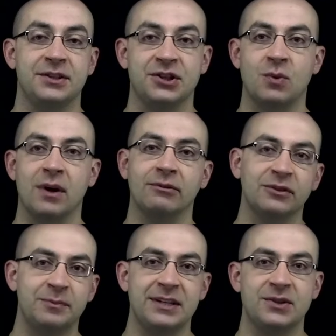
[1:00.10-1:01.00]
square root
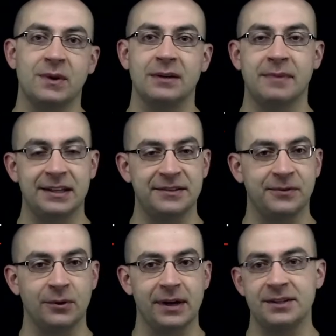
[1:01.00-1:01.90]
of b squared minus
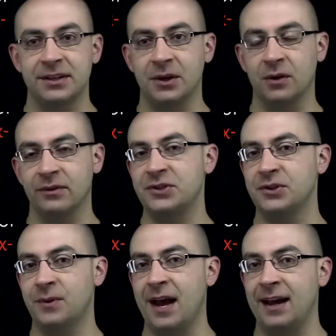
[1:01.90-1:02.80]
4ac over
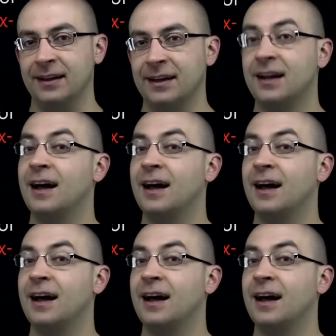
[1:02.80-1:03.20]
2a.